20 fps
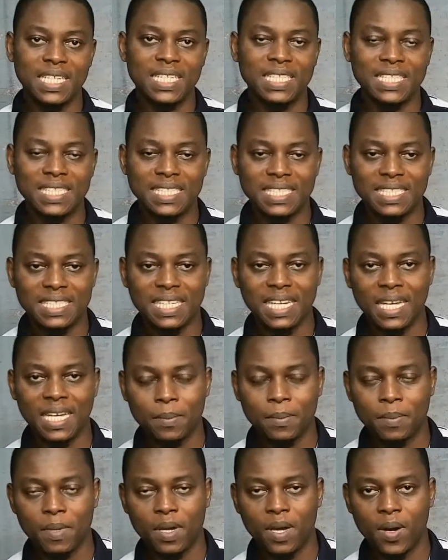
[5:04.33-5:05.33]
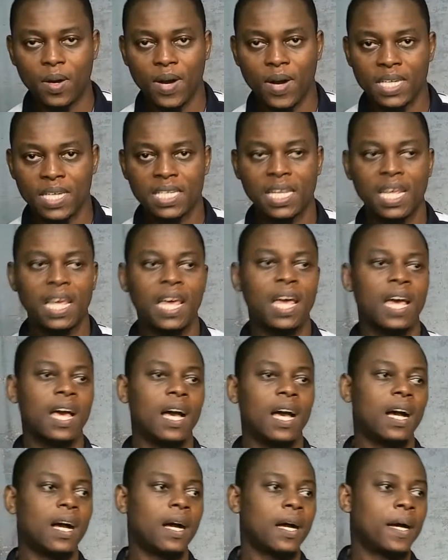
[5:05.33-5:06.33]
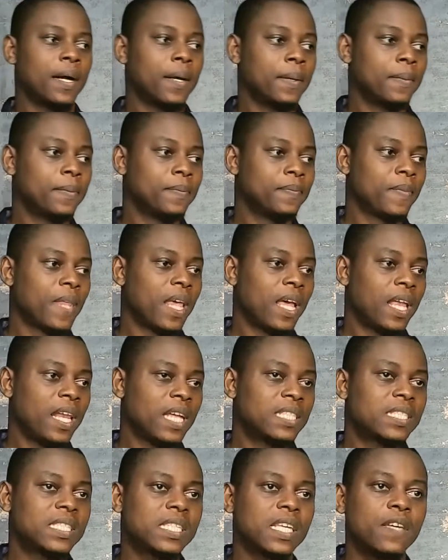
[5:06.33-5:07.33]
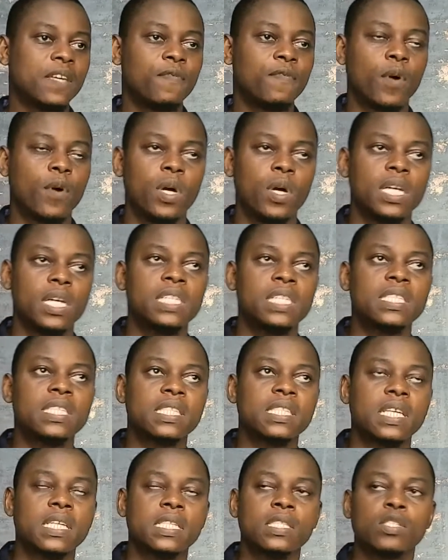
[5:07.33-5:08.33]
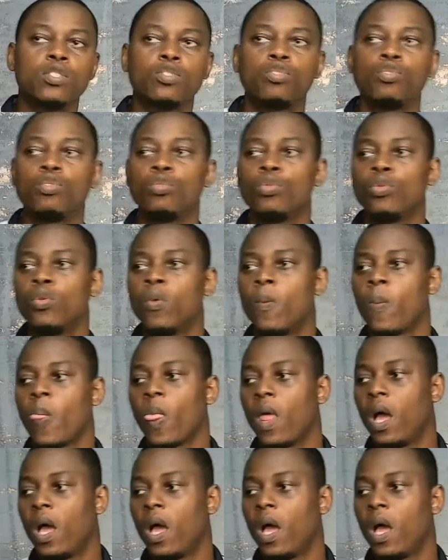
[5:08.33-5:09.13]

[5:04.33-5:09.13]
in time. All right. Let's say, for instance, you